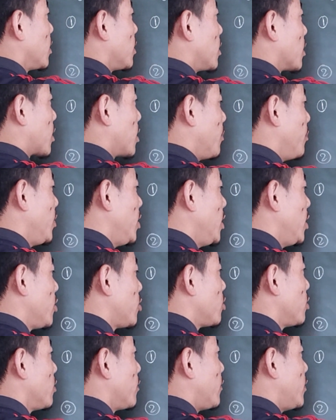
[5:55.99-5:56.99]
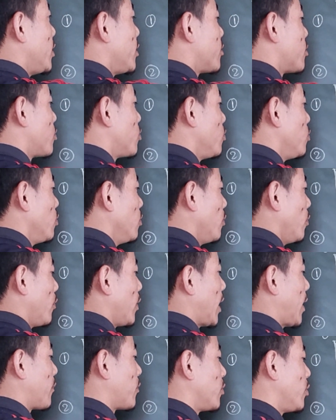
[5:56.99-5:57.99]
the combination of these two
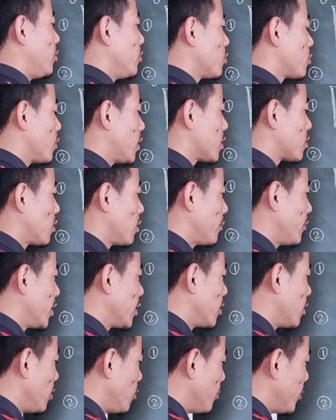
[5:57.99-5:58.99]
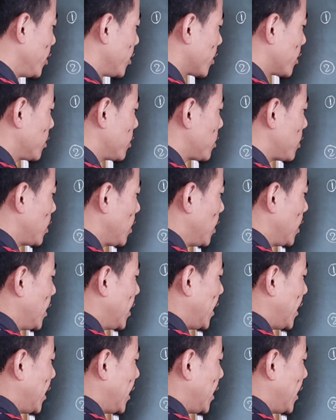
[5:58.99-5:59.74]
we have to use while solving the numericals.